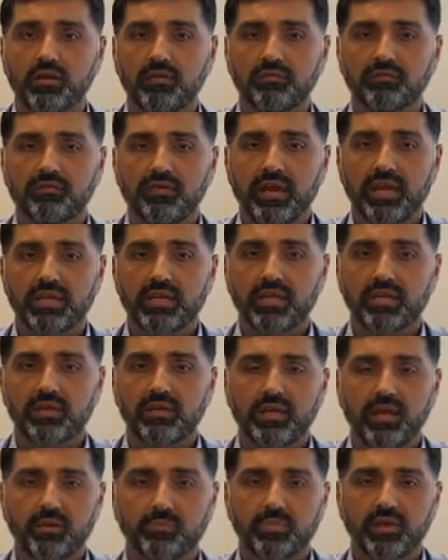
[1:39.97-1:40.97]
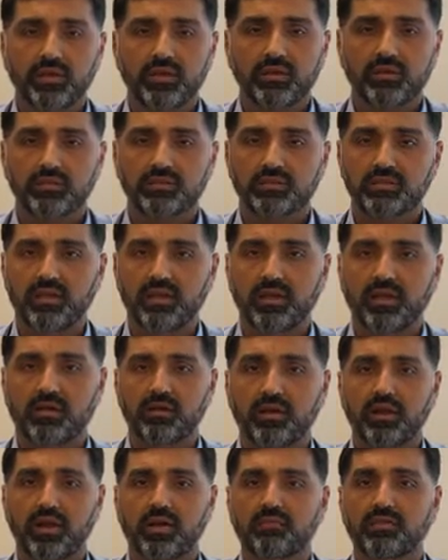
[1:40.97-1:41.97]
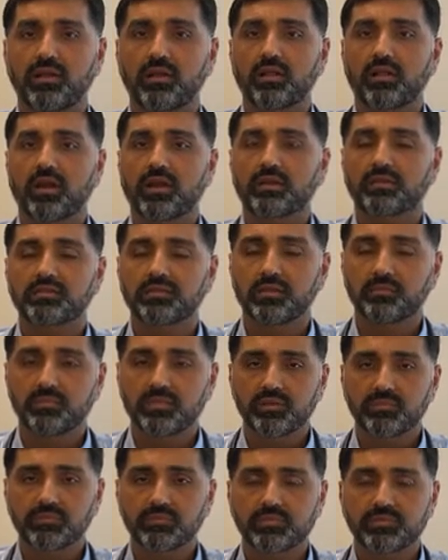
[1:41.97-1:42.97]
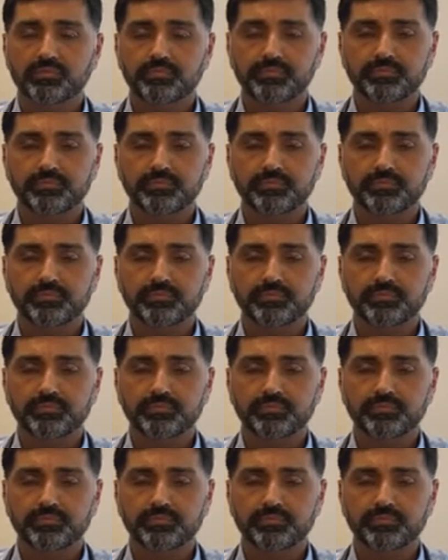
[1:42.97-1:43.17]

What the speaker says: find it not because they are having a lot of symptoms,